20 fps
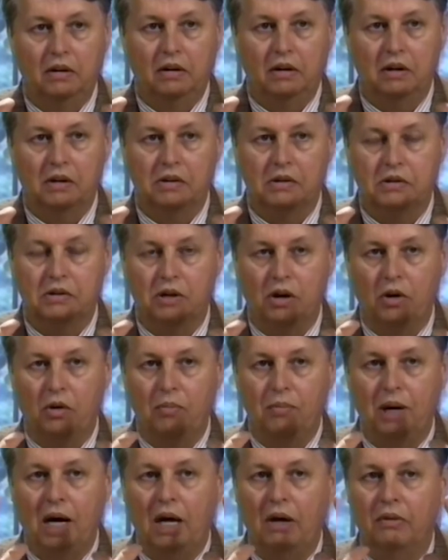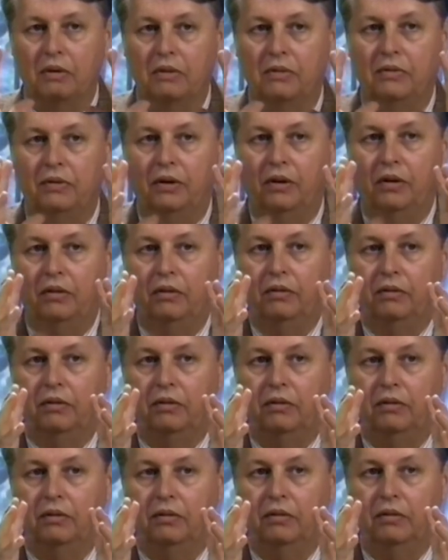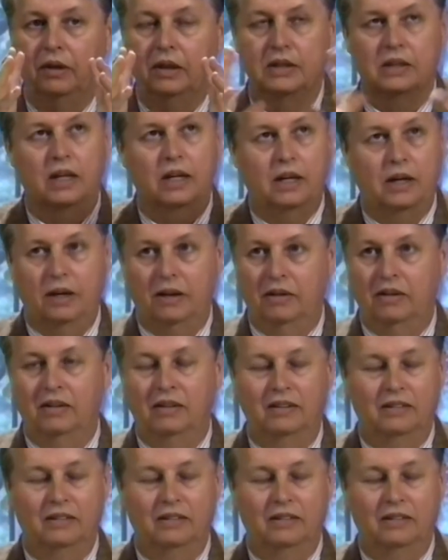is so powerful. It's like a,